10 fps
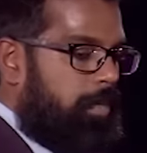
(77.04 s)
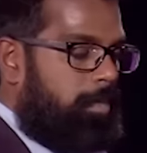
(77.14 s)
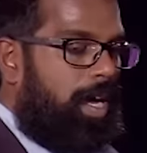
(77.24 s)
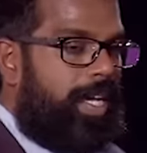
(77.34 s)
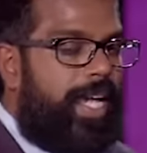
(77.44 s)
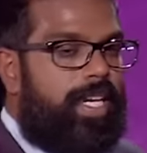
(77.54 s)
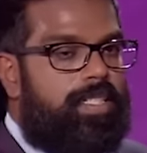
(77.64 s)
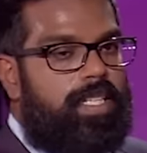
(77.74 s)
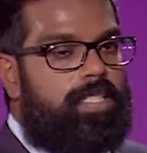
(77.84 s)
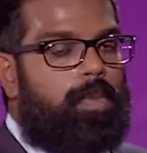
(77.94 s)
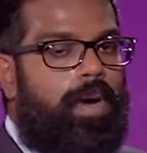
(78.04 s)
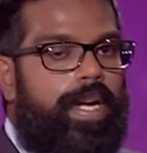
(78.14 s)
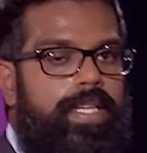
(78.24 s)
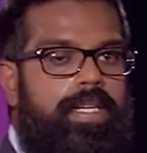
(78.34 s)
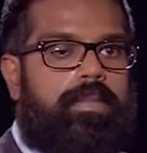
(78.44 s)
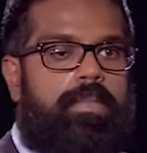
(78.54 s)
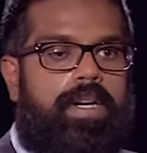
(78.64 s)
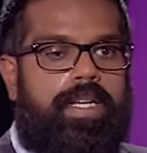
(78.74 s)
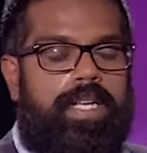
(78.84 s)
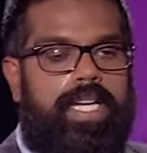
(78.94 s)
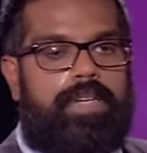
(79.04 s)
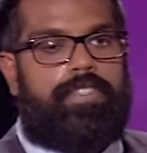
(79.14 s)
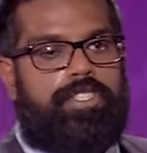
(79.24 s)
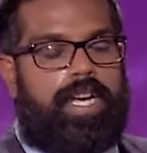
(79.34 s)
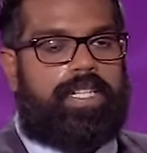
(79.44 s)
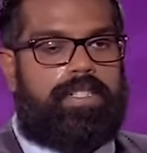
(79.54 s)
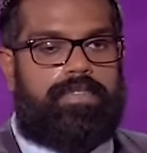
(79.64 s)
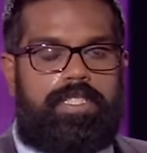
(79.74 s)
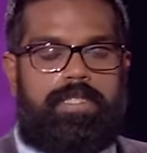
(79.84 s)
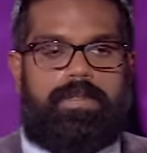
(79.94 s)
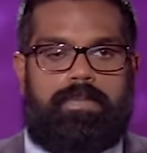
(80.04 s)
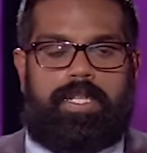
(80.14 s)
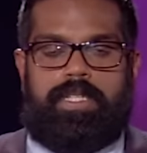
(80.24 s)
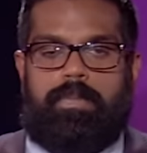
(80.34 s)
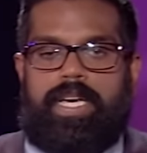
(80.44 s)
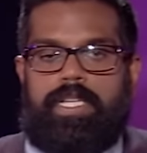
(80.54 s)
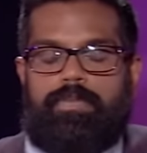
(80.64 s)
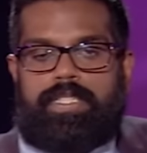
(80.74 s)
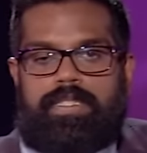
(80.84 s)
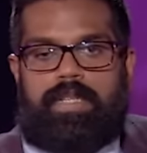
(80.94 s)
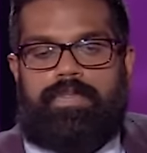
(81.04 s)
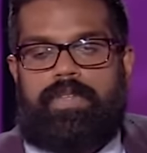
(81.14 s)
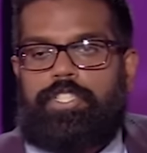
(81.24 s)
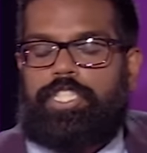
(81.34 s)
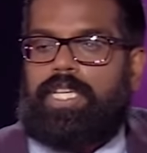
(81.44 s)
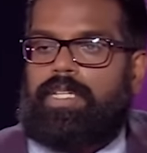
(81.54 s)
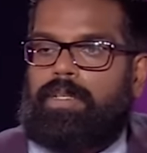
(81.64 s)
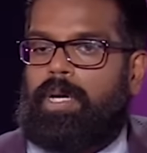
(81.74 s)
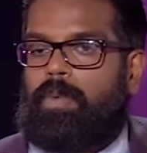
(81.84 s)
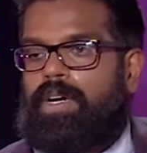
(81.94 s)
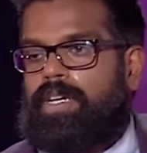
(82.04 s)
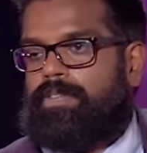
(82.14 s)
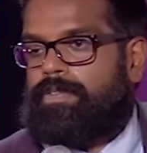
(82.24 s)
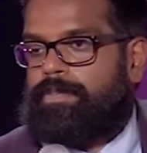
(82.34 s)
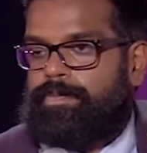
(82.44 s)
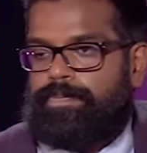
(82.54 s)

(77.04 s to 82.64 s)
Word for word: my excess weight and my lack of attractiveness is one of the main reasons I've never cheated on my wife.